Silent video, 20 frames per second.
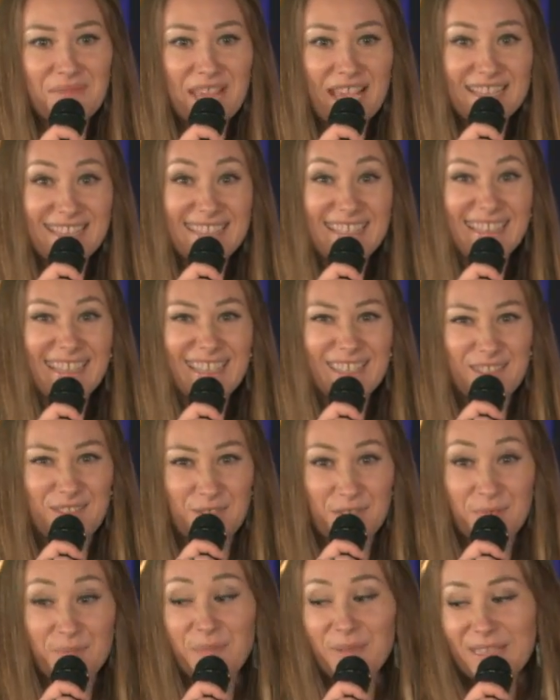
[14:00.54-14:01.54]
I like
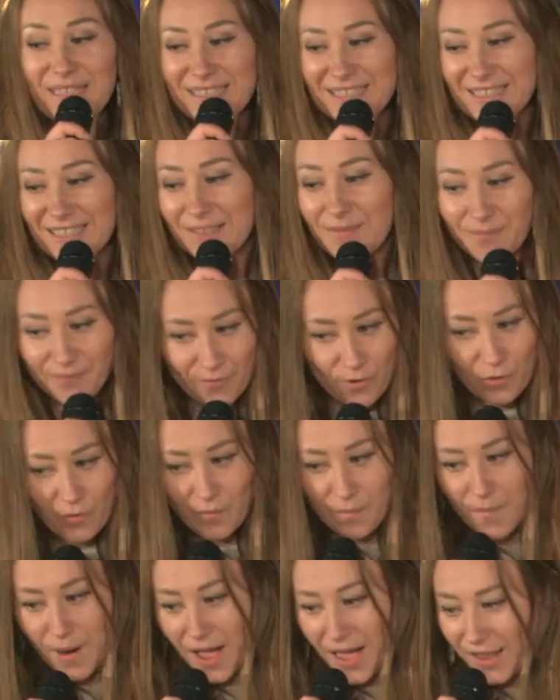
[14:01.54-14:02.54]
surprises.
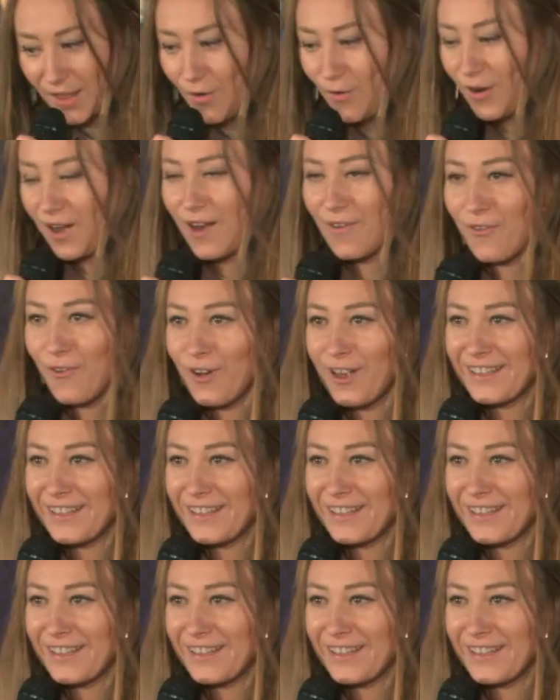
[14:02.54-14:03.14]
I